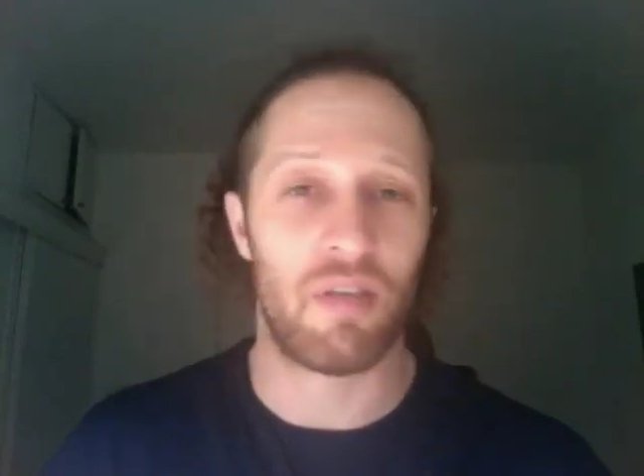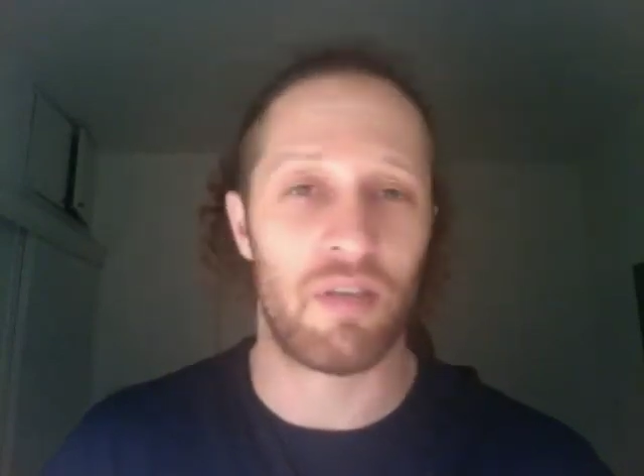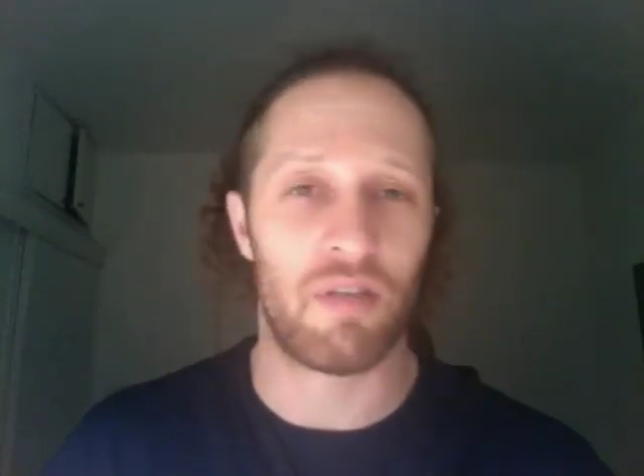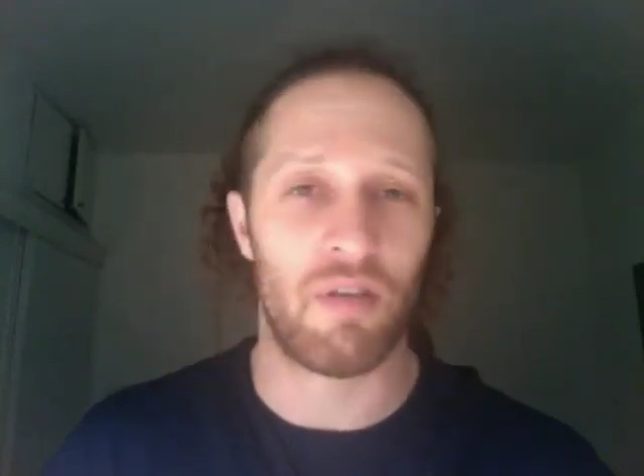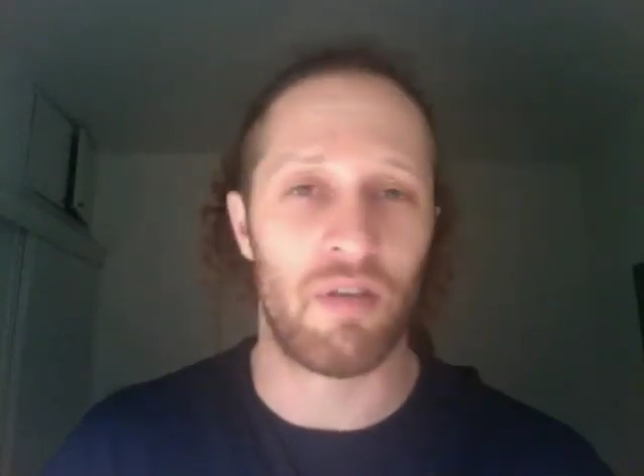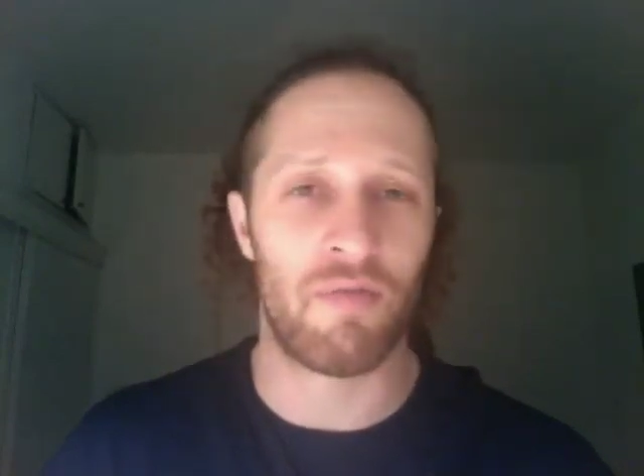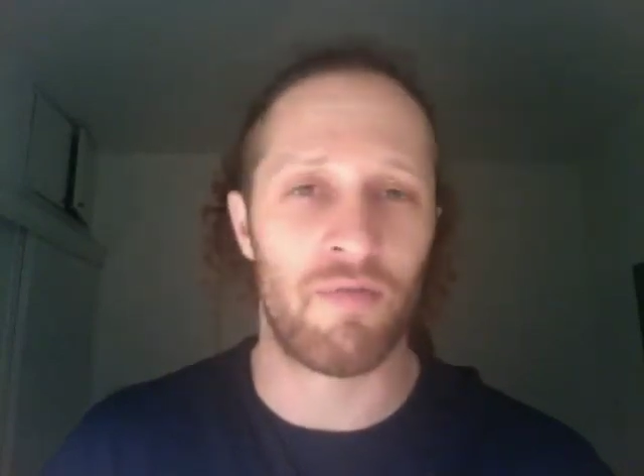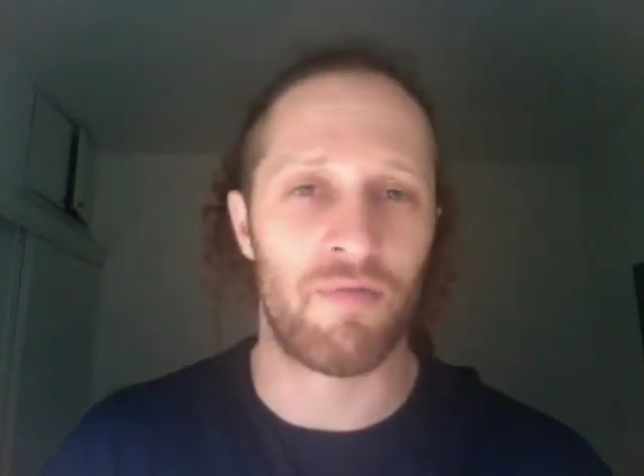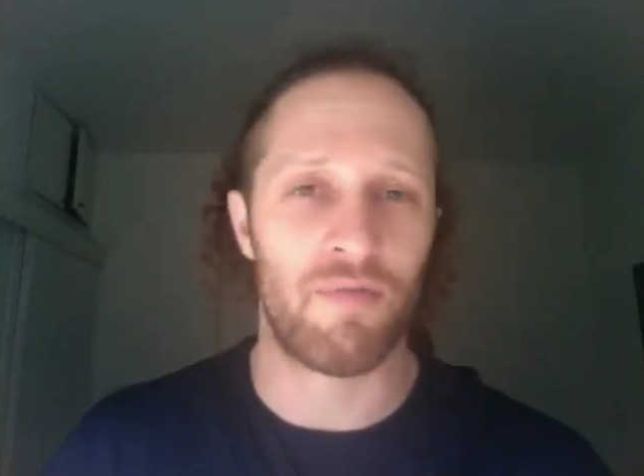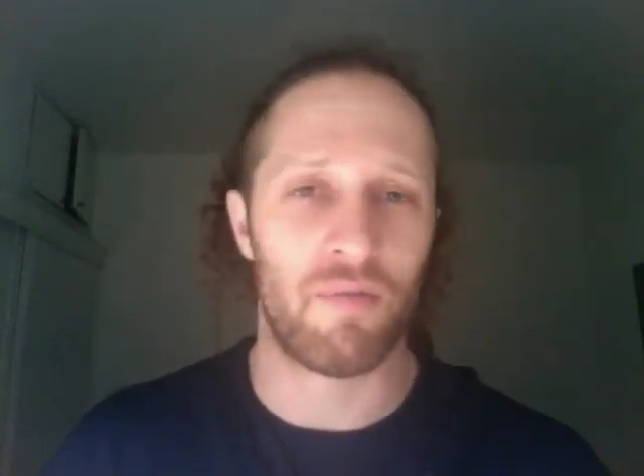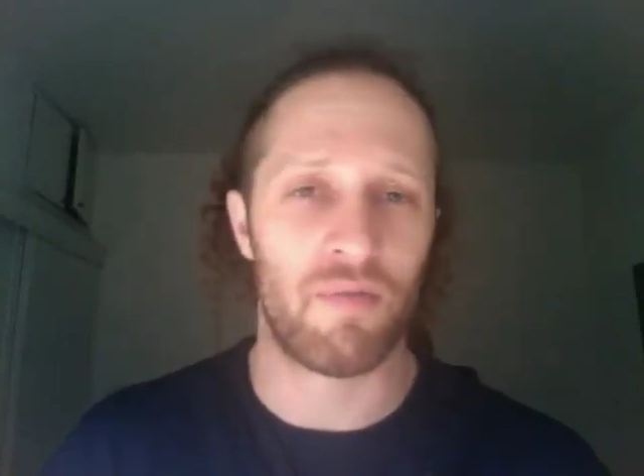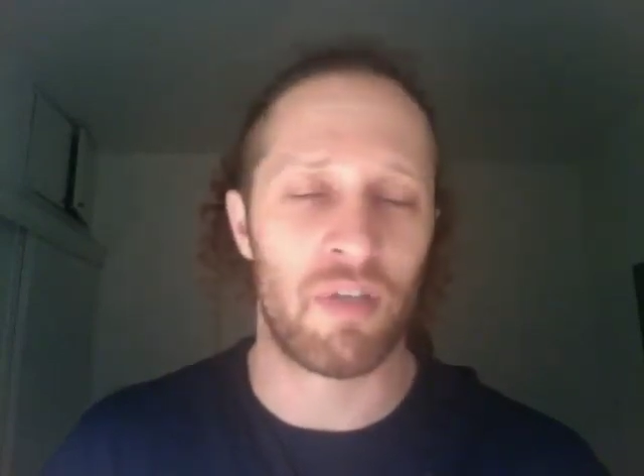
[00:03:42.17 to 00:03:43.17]
There's a lot of
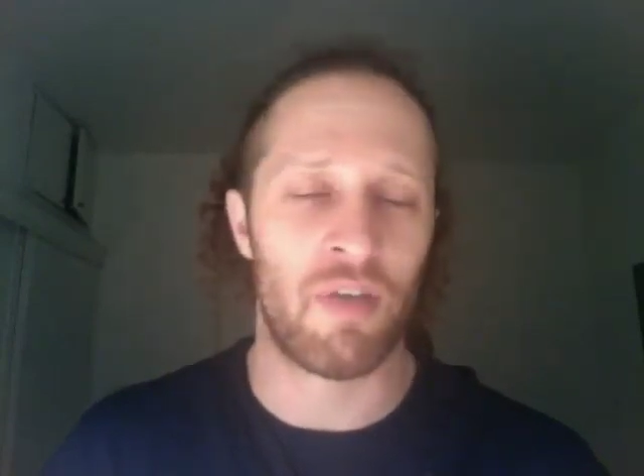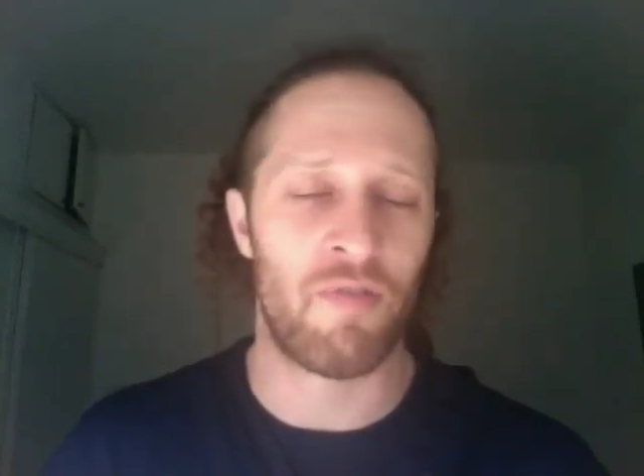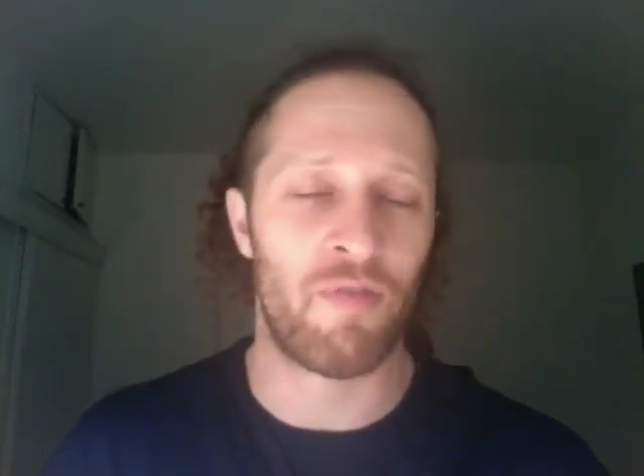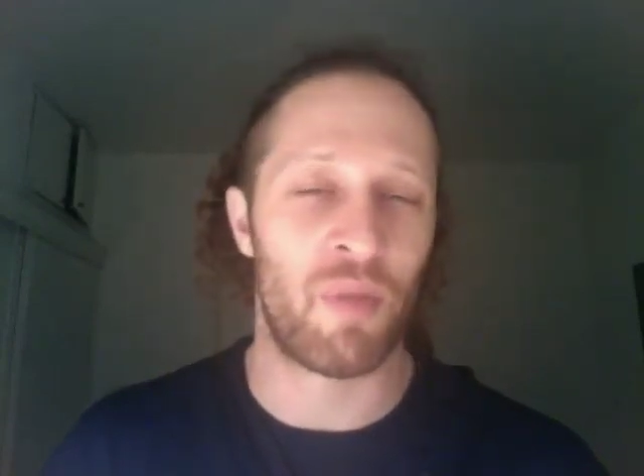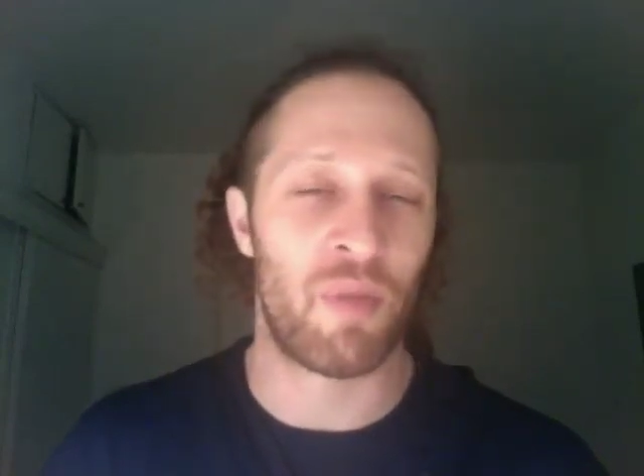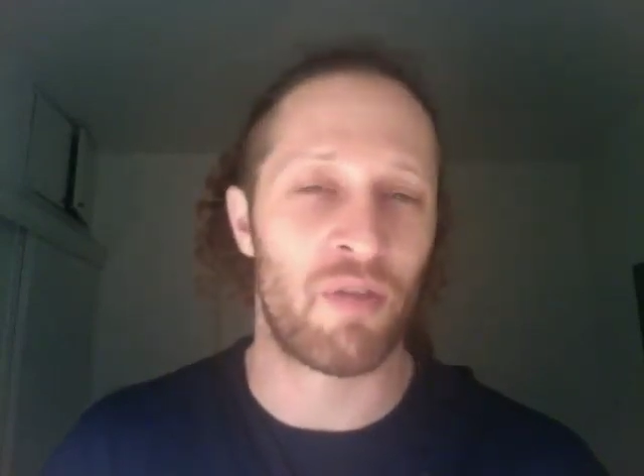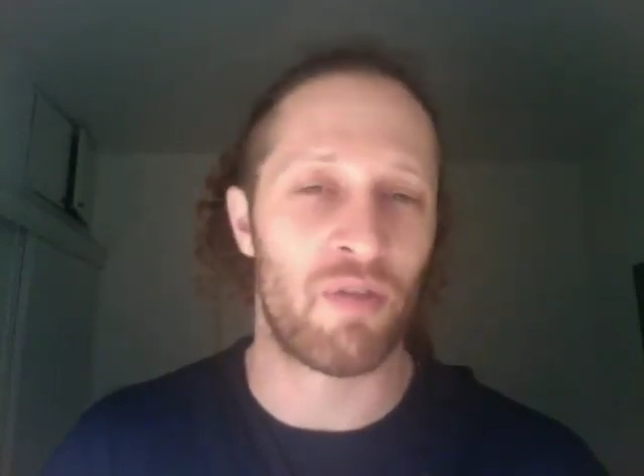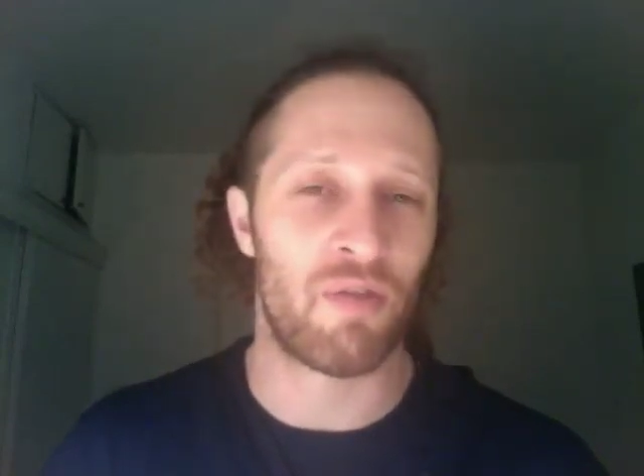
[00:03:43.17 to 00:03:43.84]
stuff for me to